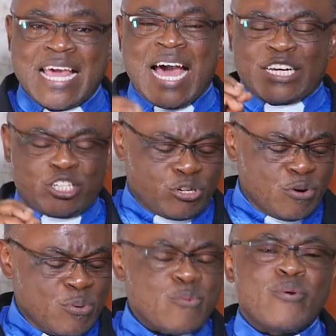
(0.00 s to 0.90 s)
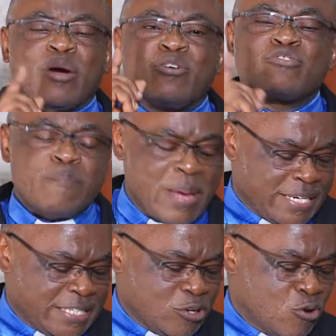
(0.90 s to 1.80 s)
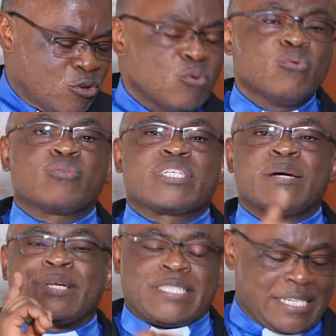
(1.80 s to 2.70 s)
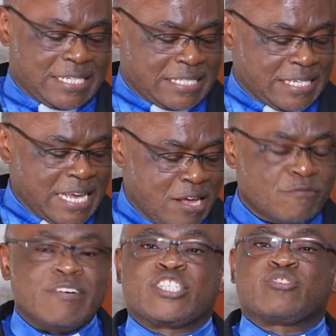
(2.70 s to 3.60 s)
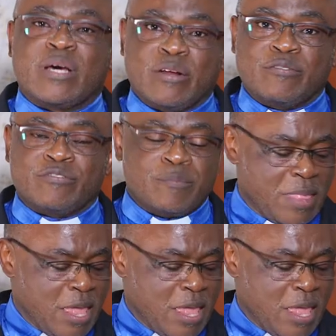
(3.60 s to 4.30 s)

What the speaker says: And so we are going to base on Luke chapter 6, verse 12,